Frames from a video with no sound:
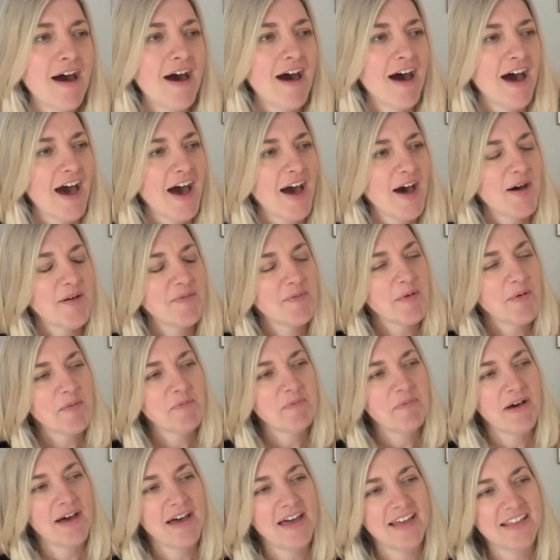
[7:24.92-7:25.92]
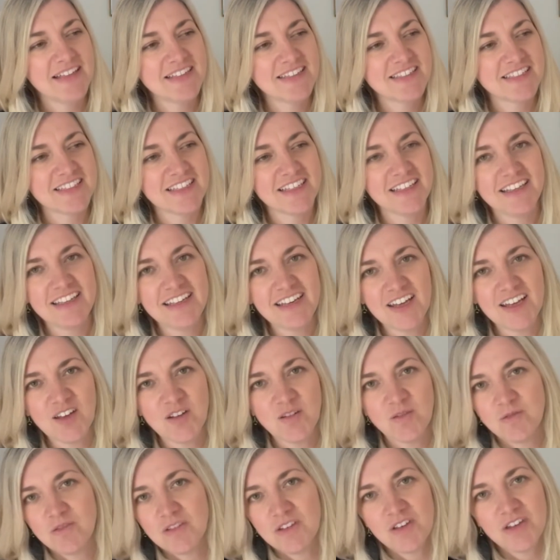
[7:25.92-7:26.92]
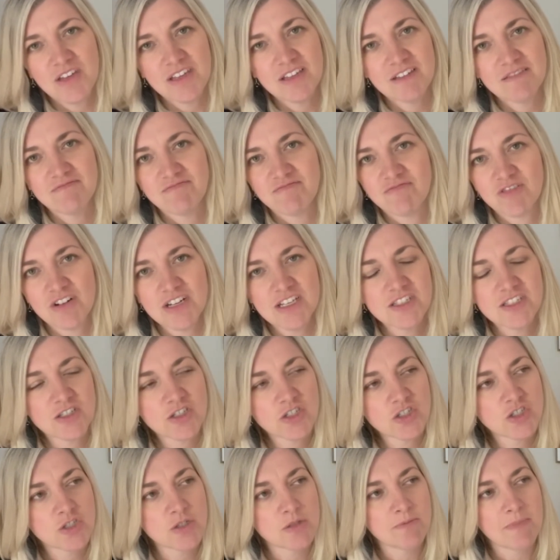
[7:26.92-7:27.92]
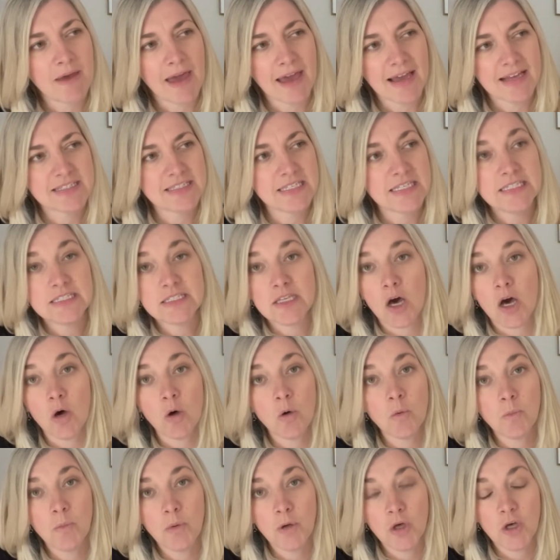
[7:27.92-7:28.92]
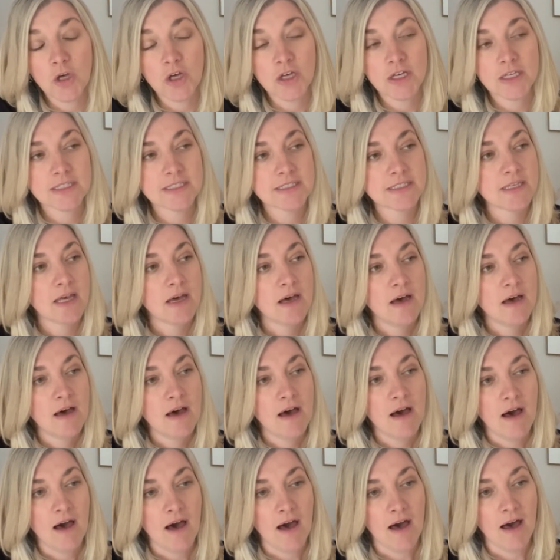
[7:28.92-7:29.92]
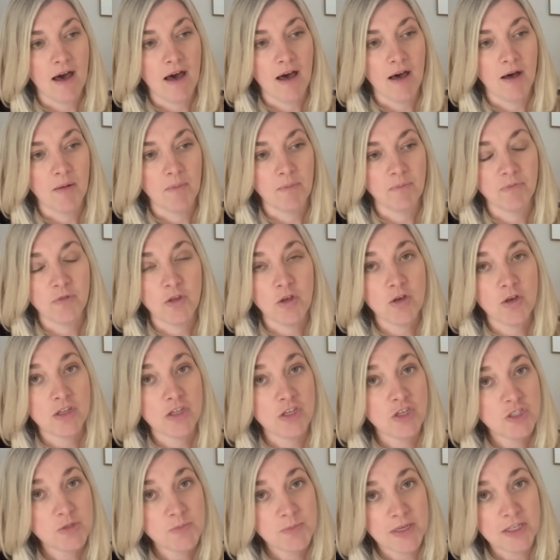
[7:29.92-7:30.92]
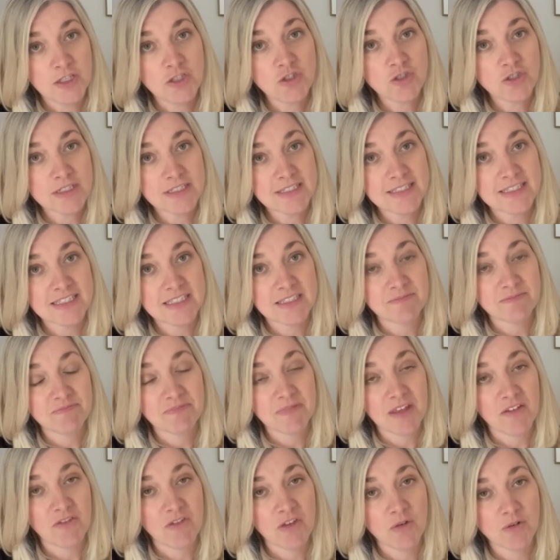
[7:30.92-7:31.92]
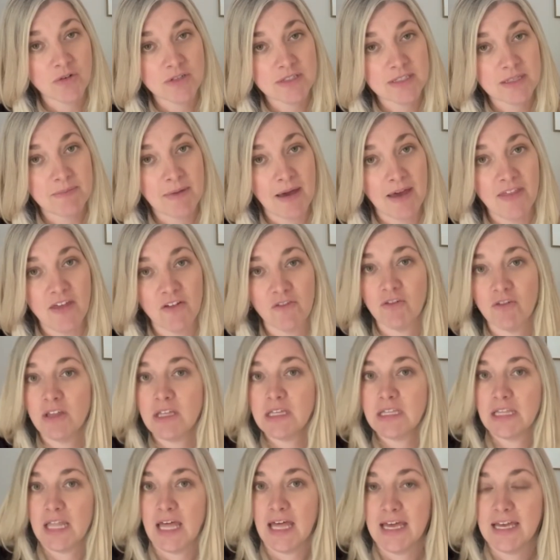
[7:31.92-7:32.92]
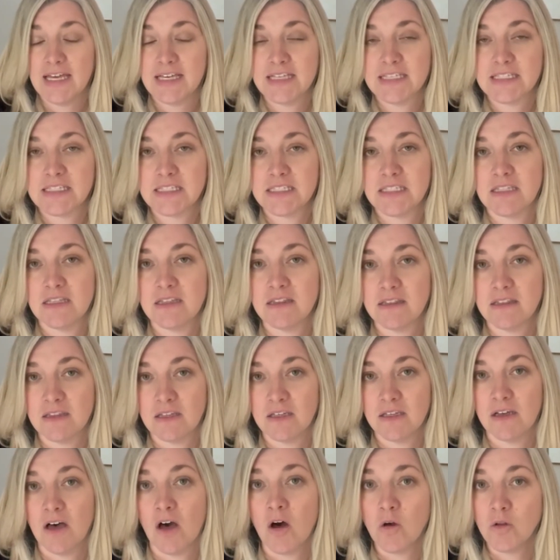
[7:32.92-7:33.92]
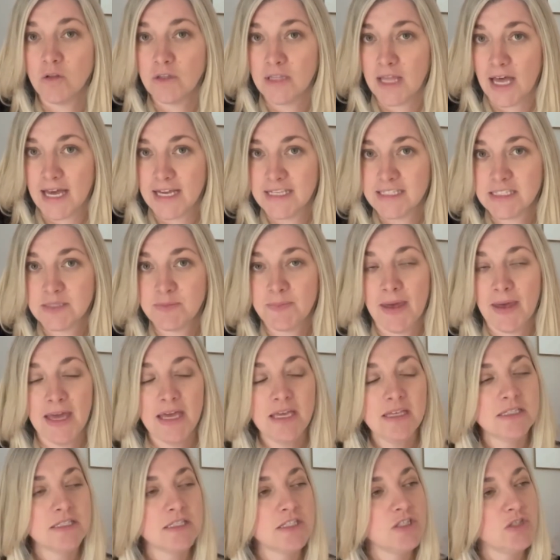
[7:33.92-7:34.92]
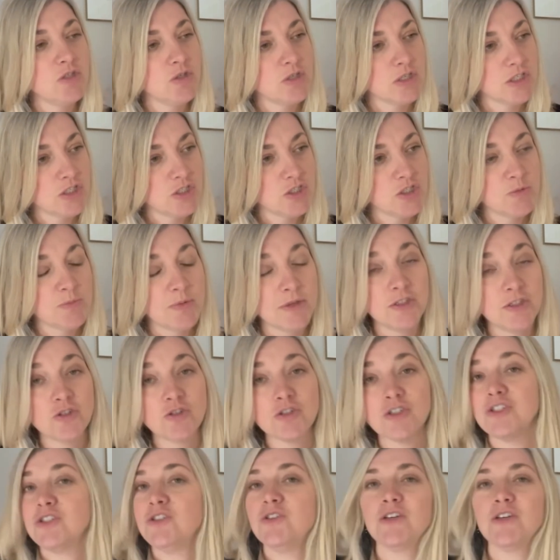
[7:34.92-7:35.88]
But, you could research magazines, old books. You can use Pinterest. If you are somebody that really likes the online space, you could use Pinterest.